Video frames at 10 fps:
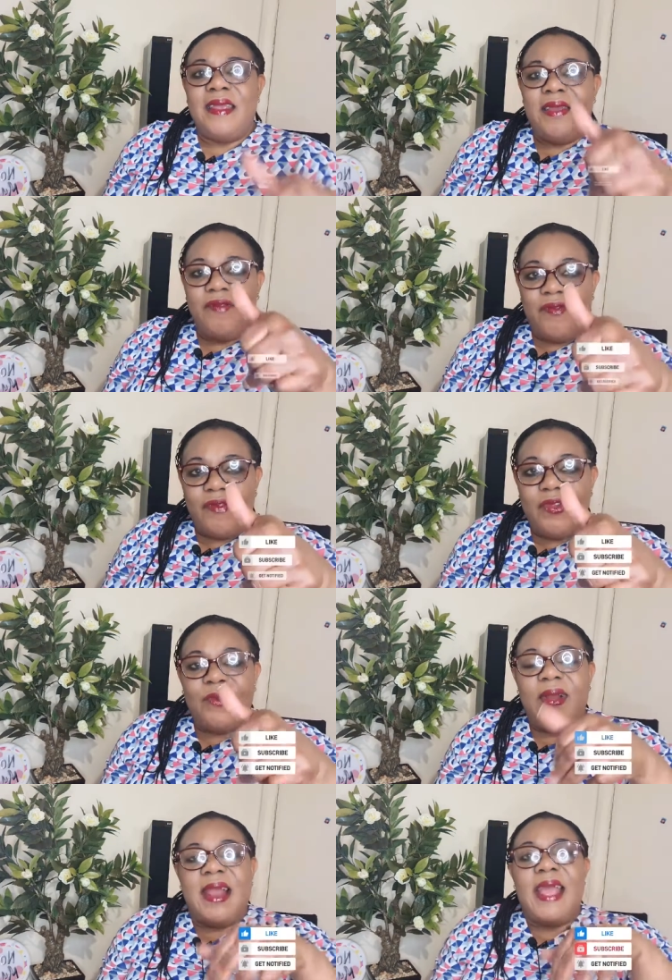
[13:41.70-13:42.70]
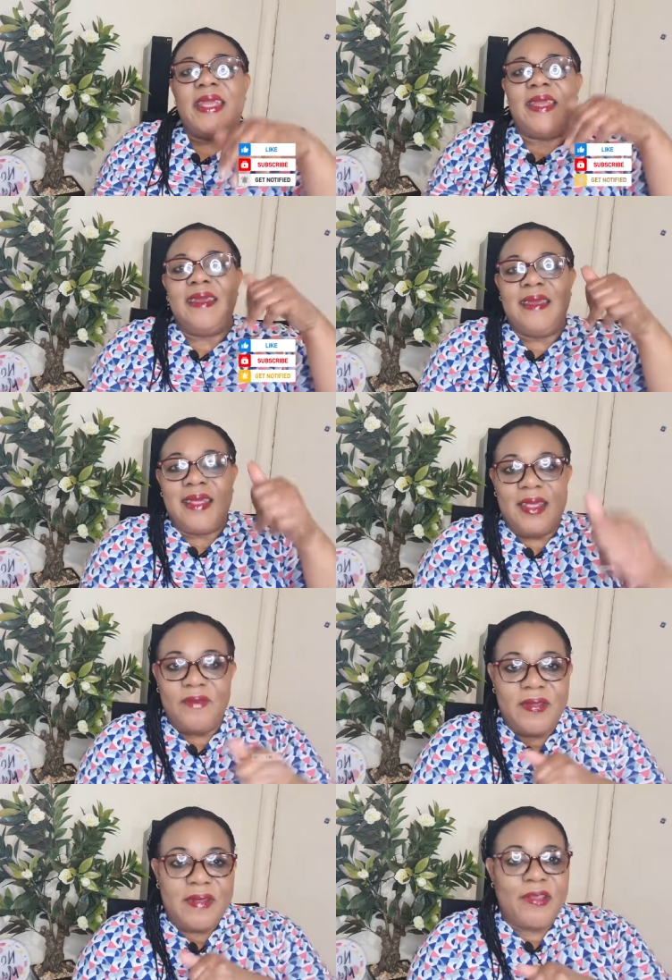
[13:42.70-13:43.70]
Give the video a like.
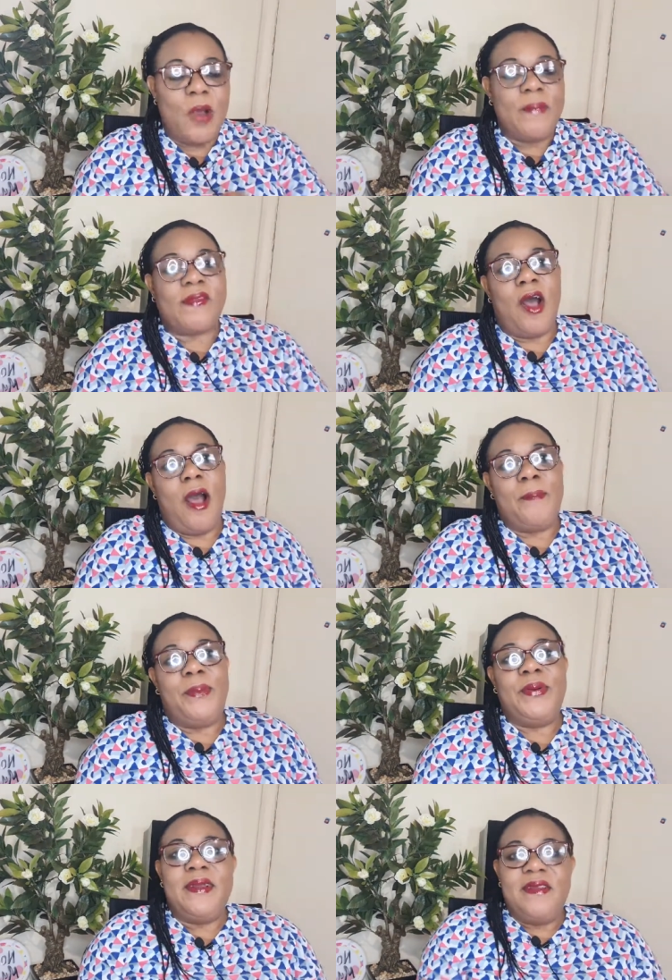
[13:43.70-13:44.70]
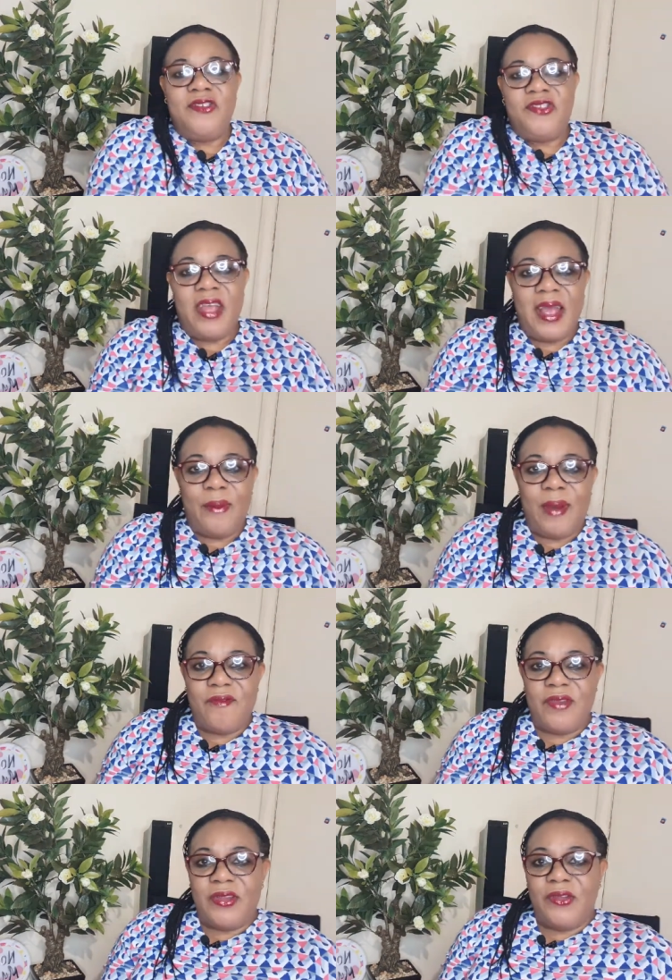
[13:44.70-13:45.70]
Give it a thumbs up. Share
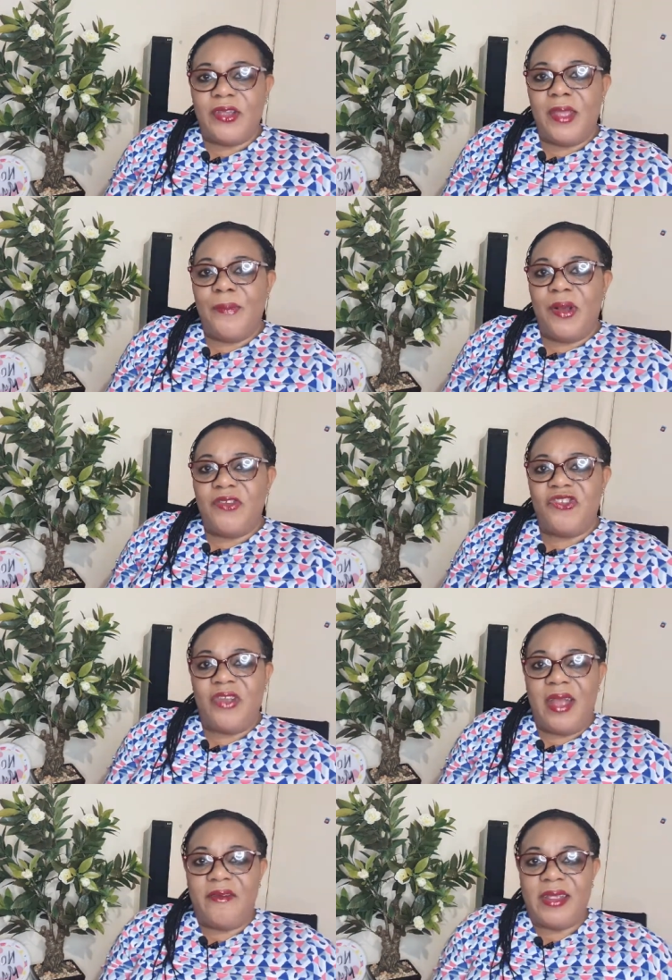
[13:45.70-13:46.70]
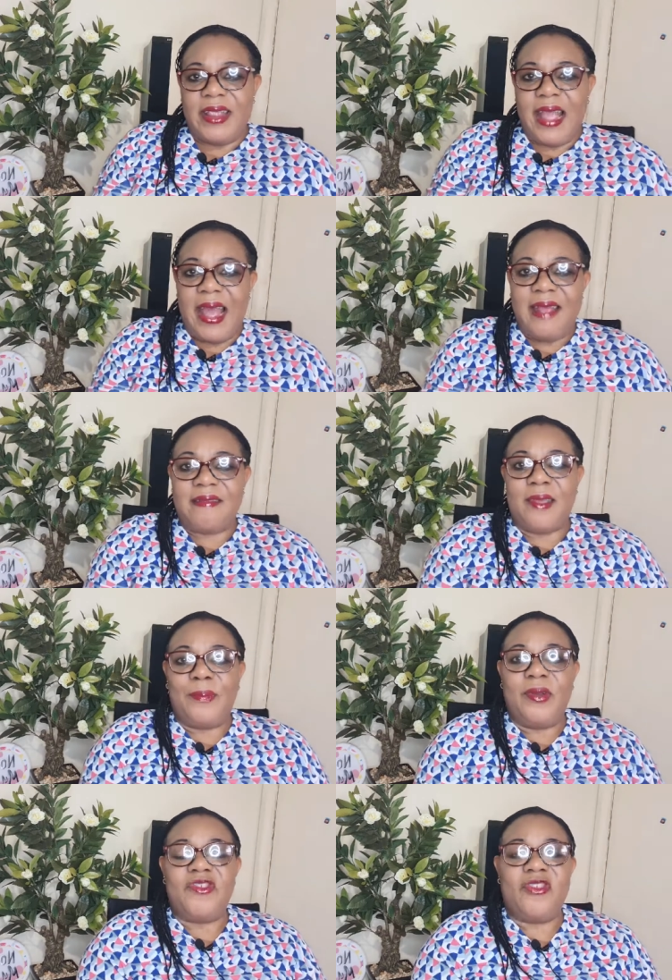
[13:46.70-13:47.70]
our video. Keep on sharing, guys.
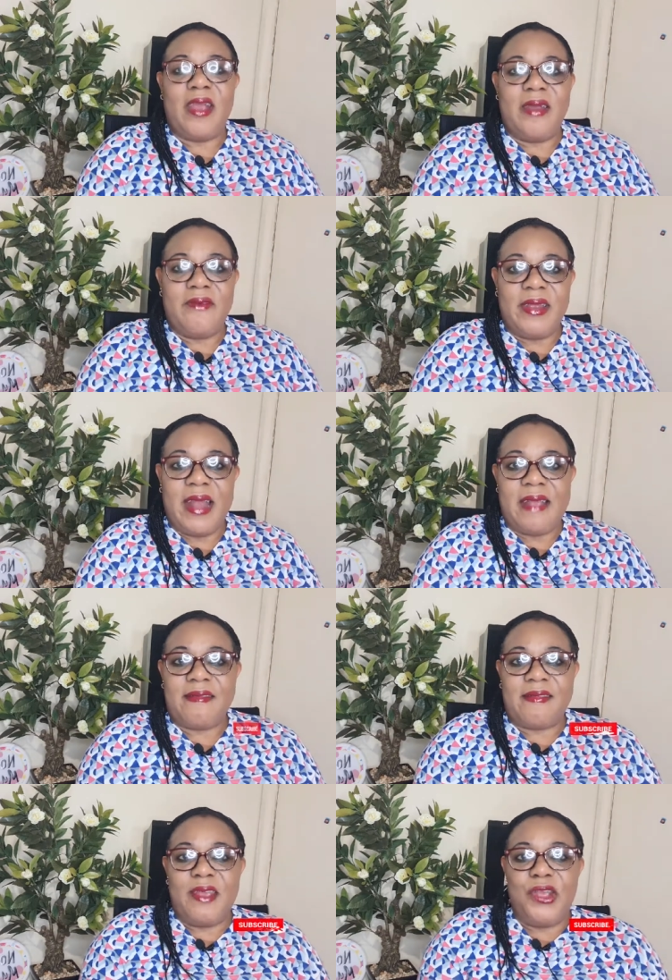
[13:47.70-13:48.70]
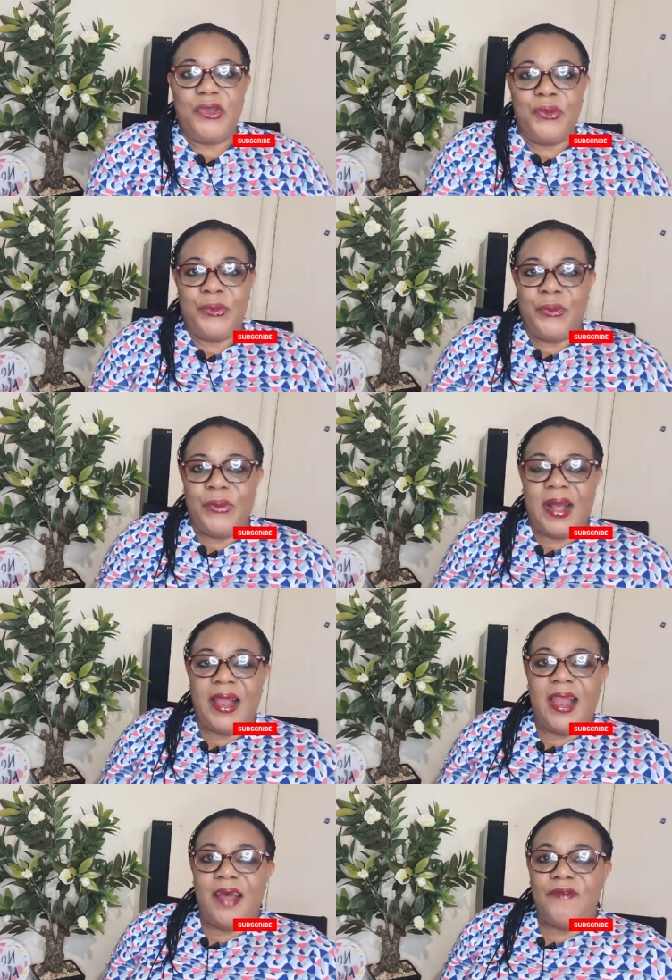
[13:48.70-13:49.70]
Keep on sharing. I see you.
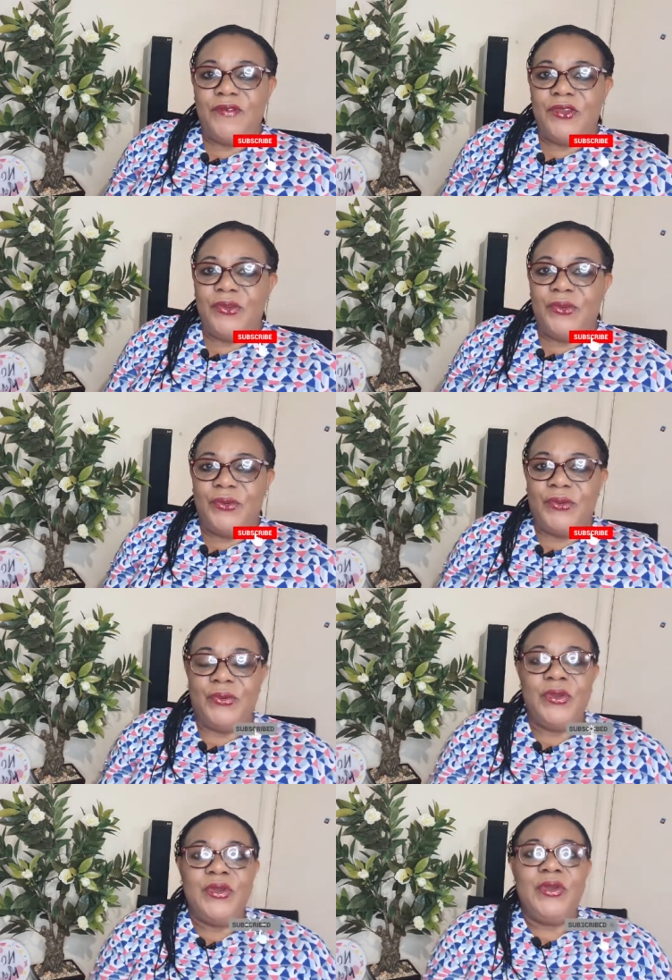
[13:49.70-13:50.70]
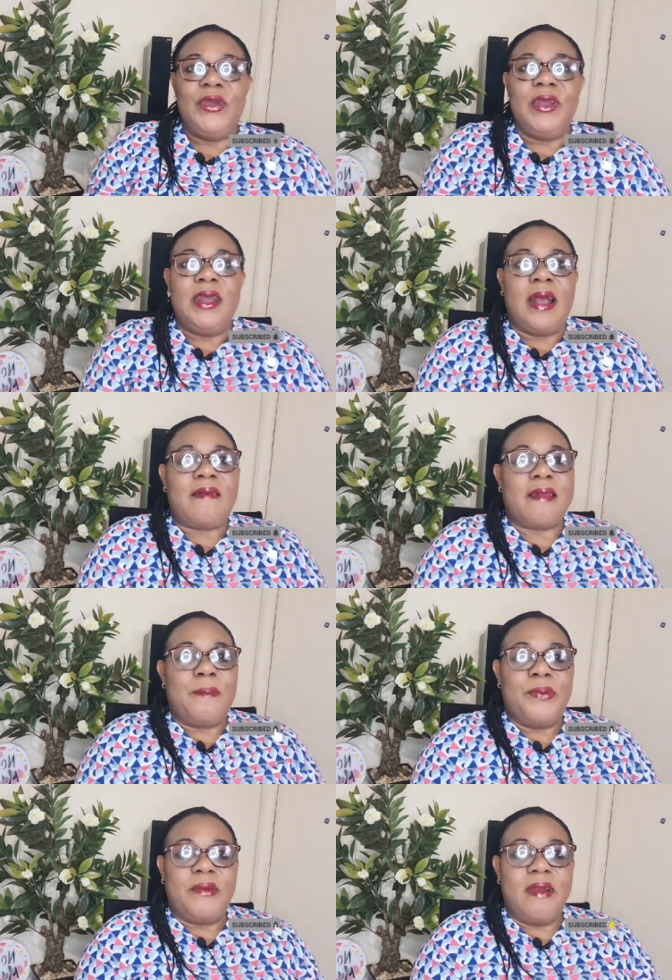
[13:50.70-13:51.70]
I love you. As
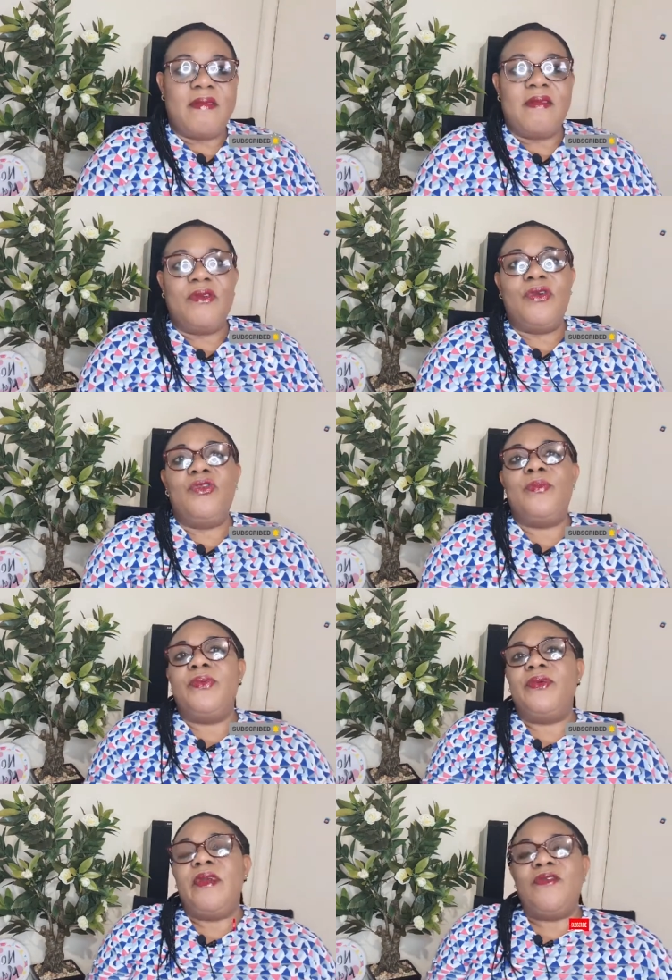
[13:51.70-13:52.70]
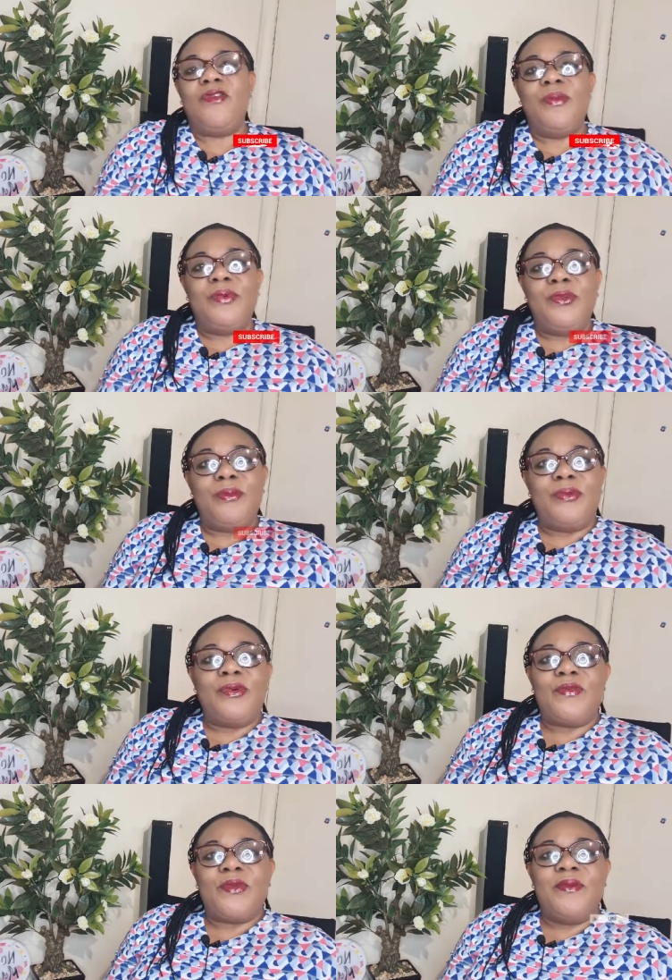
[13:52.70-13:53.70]
I'm progressing, you're going to progress double
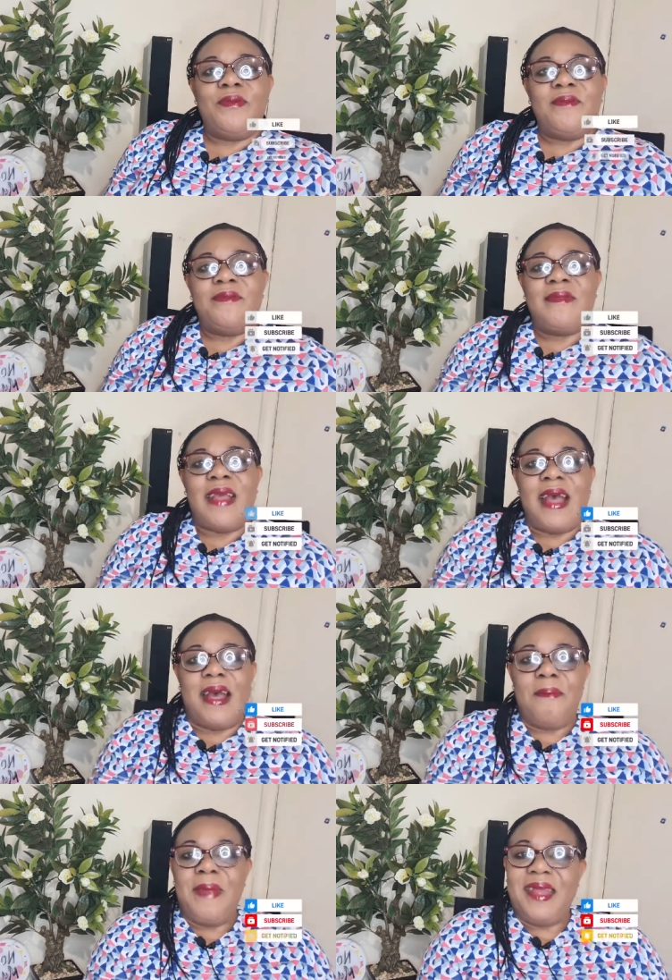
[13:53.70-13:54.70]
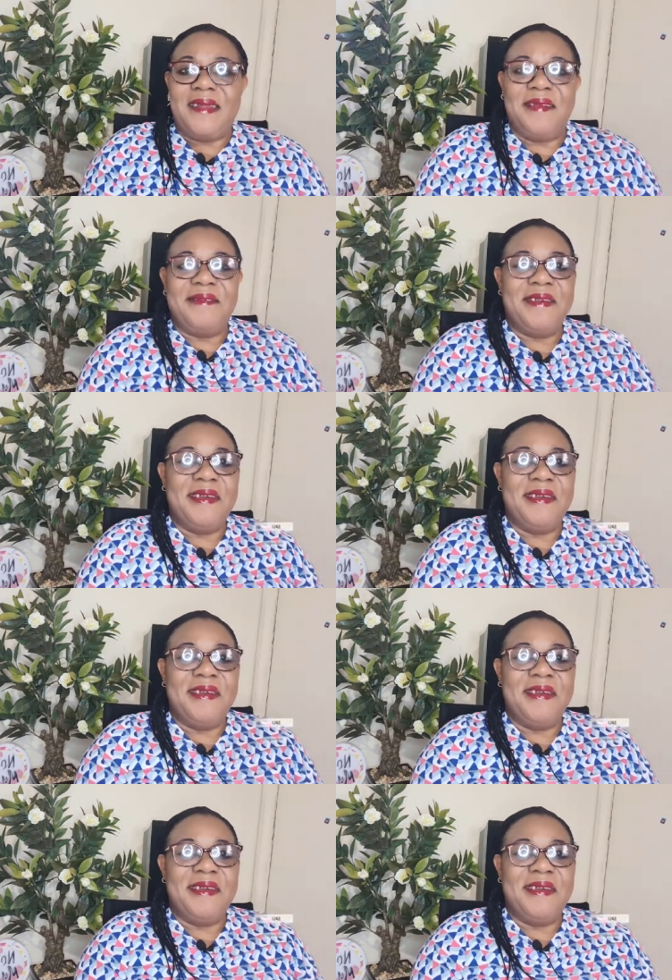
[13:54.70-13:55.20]
also. Amen.